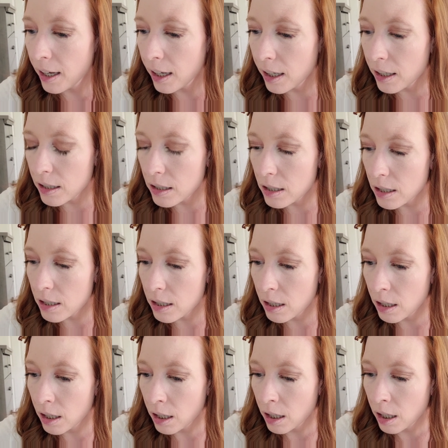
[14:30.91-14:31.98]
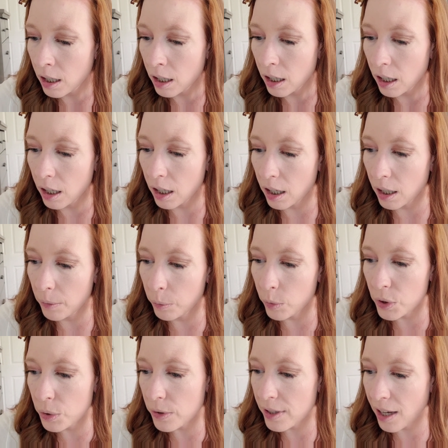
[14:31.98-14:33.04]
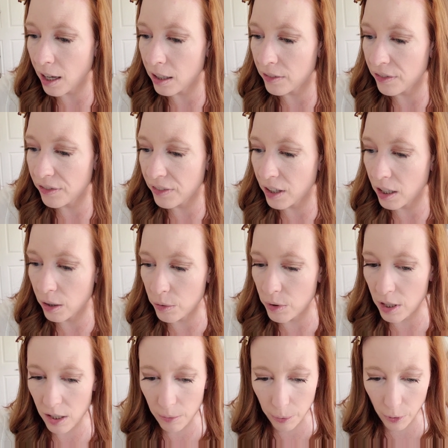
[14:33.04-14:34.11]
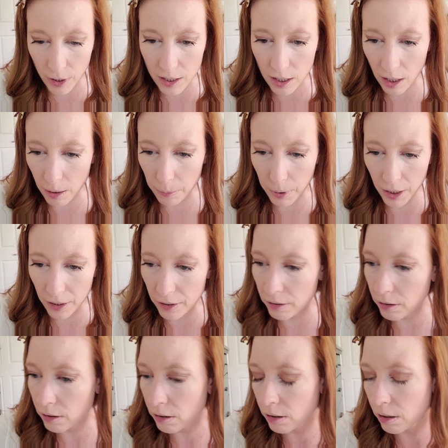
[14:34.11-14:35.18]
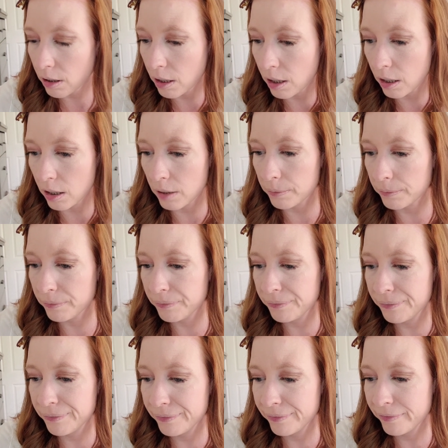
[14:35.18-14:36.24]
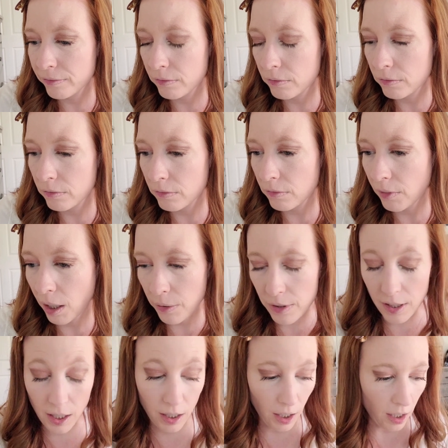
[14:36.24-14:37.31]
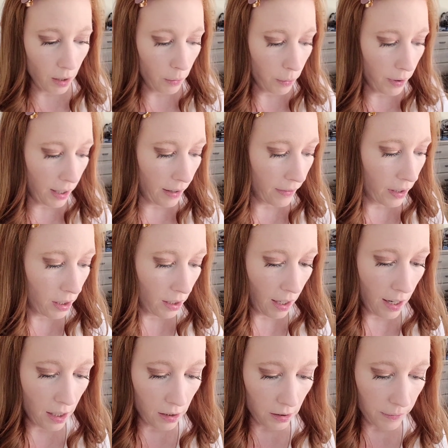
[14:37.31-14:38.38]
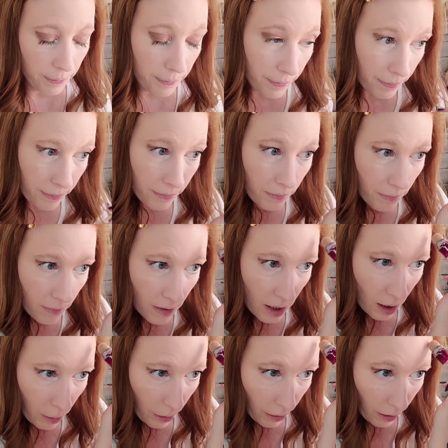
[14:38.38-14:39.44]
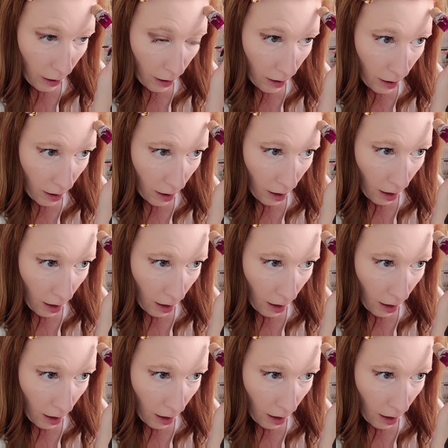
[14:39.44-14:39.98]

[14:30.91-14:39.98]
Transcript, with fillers: And, um, which was kind of, you know, disappointing, but, um, it's like, yeah, whatever, I'll deal with it.